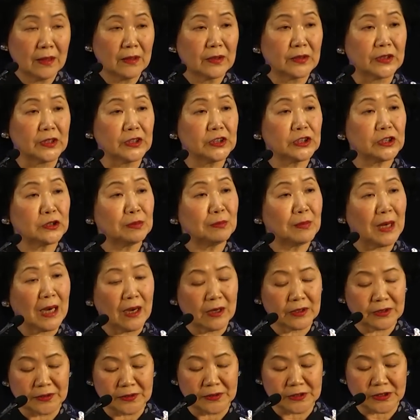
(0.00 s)
This
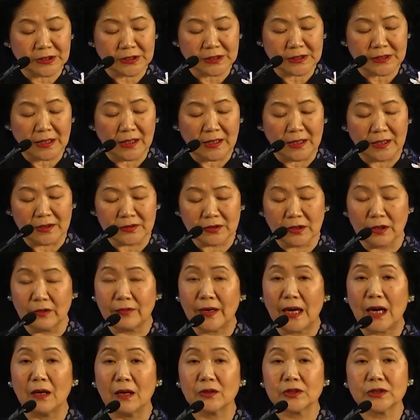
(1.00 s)
marked the start of
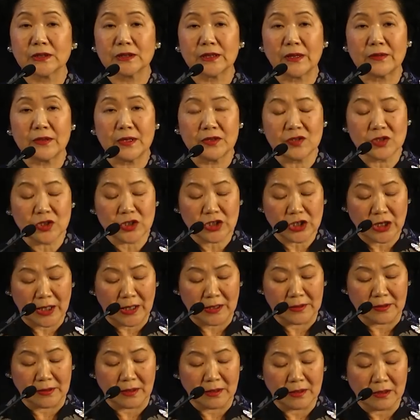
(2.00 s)
how southern
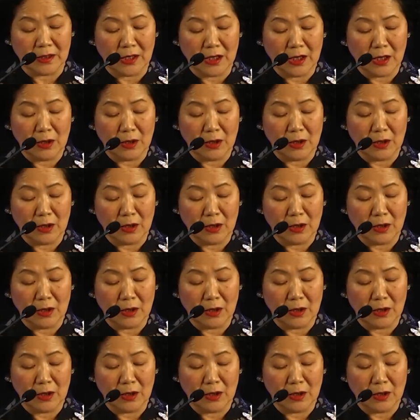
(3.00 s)
China